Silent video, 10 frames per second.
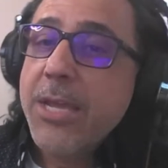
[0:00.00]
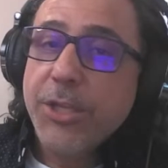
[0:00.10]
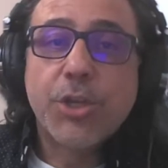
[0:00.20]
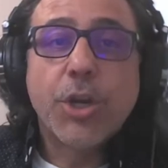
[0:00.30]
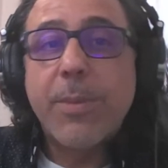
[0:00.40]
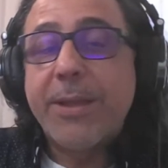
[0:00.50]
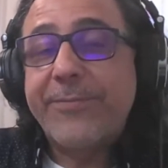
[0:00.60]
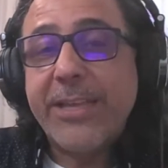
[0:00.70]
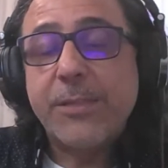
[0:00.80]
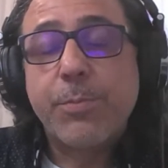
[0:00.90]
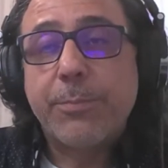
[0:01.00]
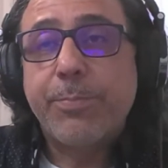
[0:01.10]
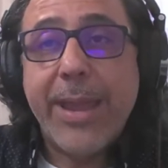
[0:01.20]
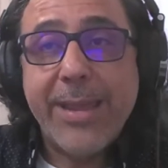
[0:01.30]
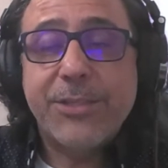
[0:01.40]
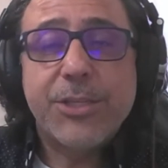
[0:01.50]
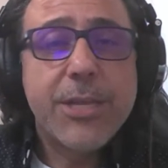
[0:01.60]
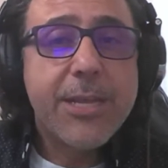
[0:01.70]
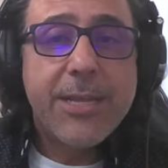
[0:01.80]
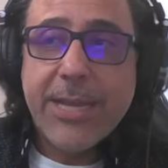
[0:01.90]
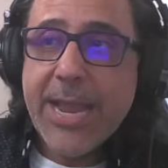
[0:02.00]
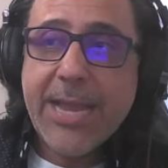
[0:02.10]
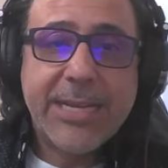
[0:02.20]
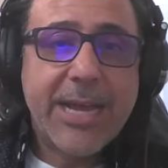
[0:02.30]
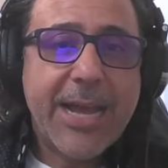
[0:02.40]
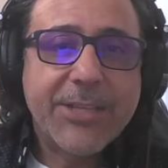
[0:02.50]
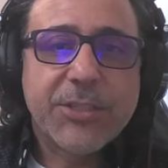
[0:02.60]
You go to my Facebook page, and I